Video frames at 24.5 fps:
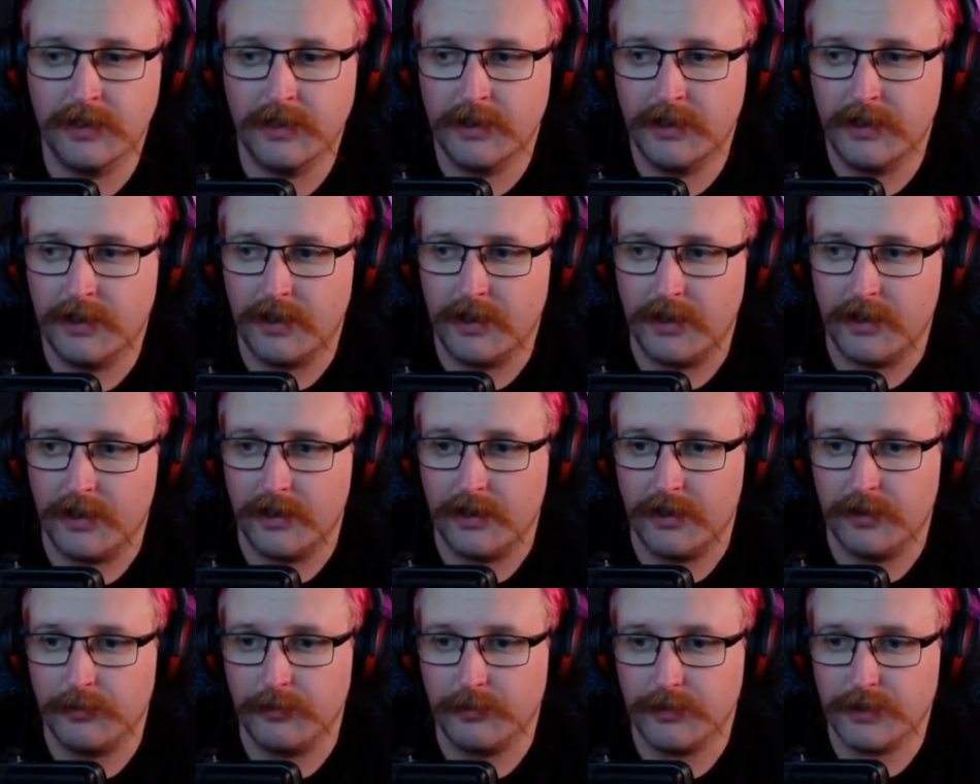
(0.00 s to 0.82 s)

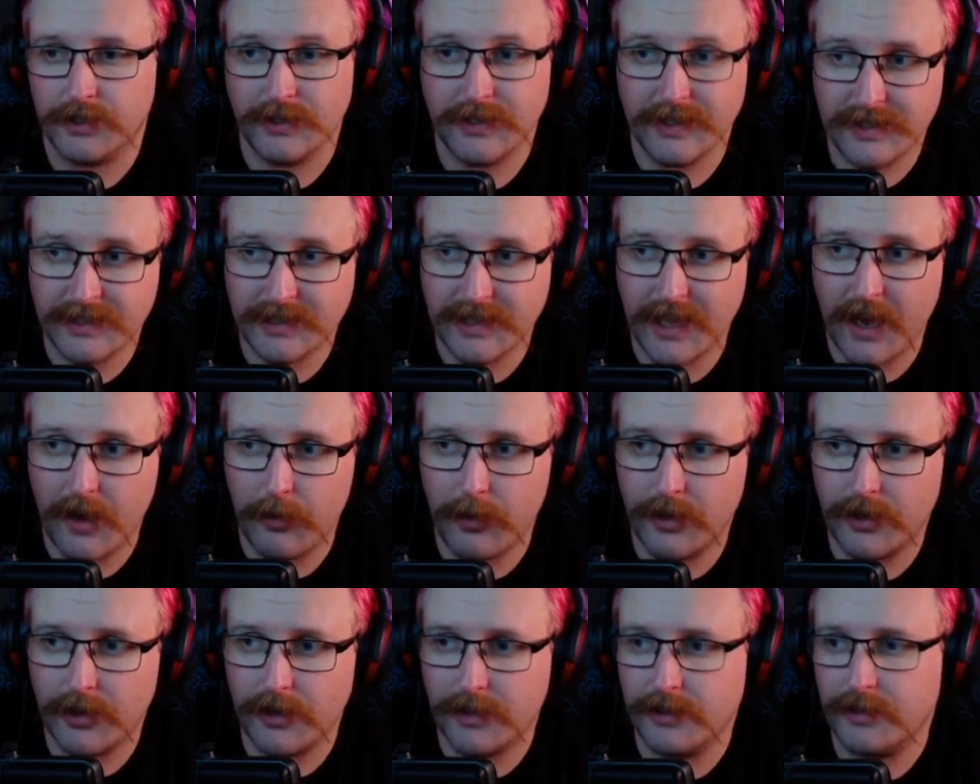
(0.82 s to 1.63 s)
So there's that
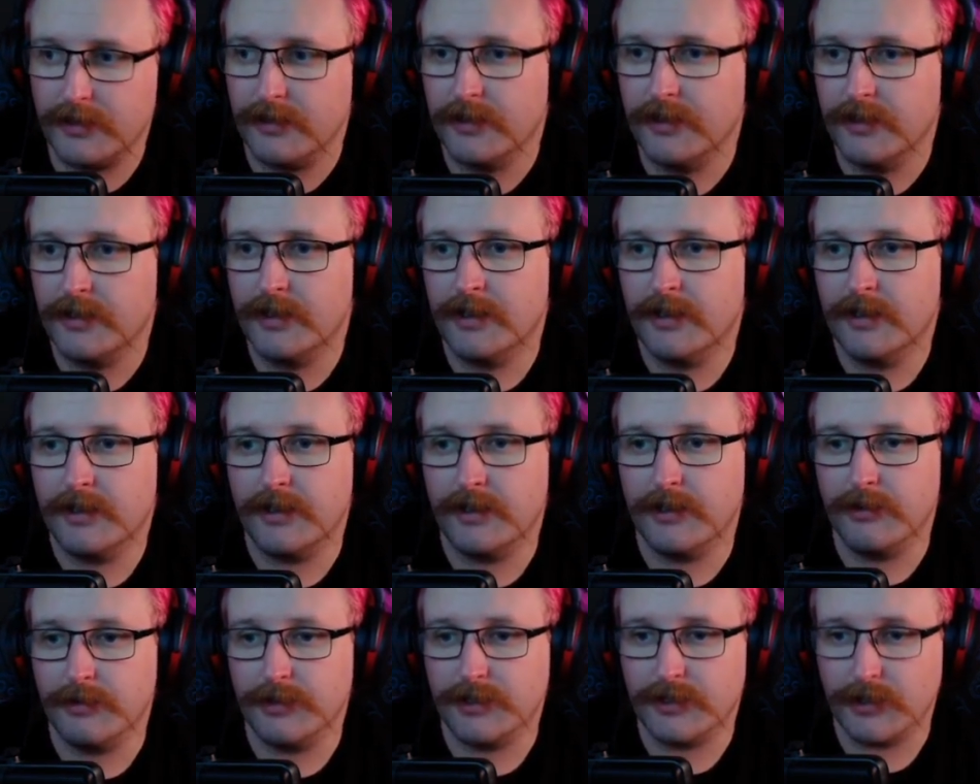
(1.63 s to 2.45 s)
one.
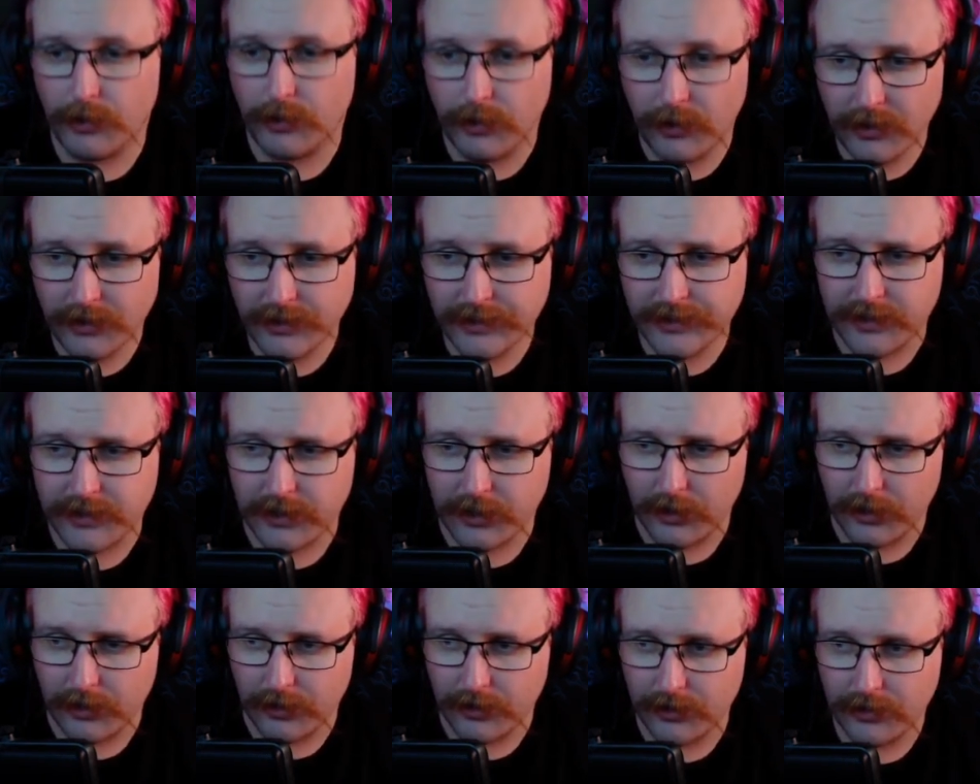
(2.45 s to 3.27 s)
There is
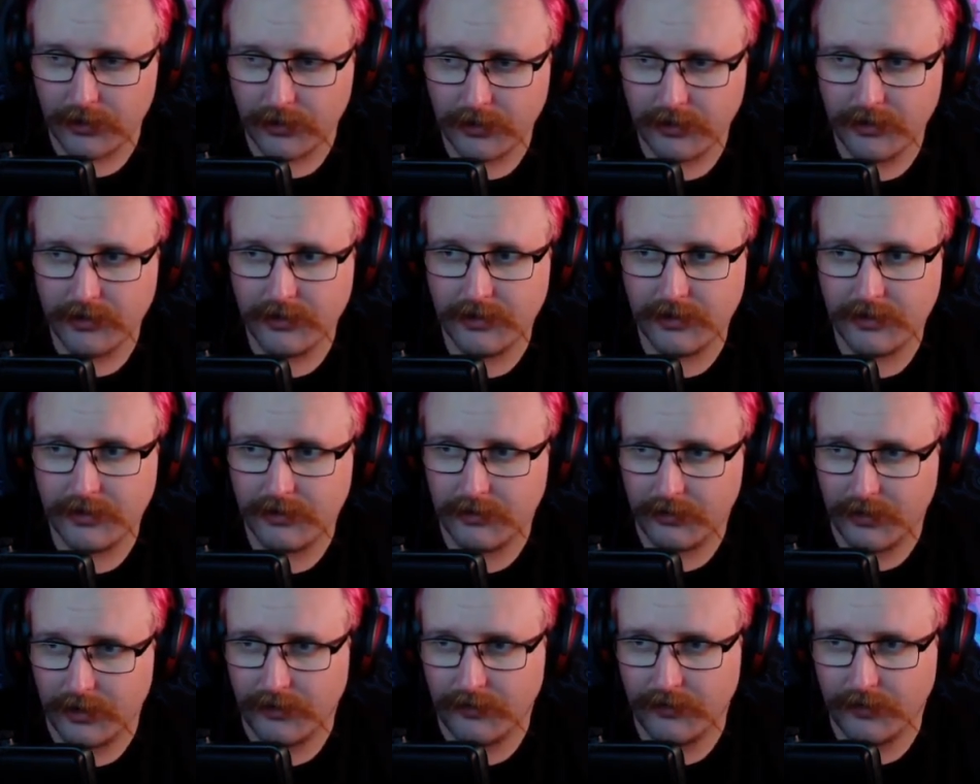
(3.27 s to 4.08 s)
also,
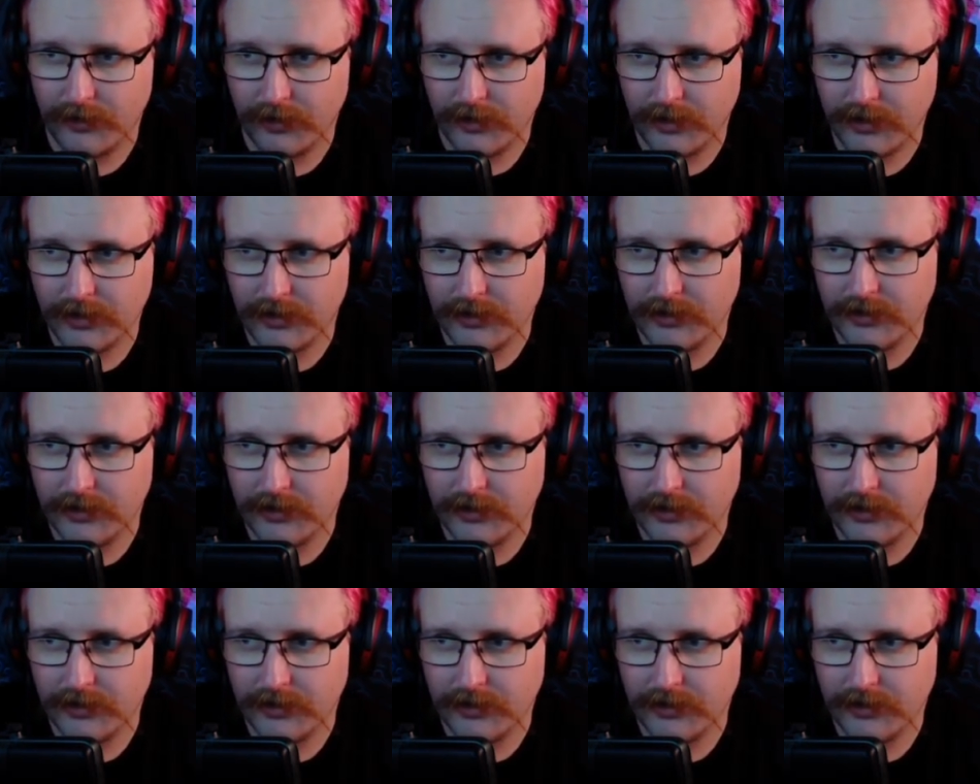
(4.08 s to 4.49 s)
wait for it,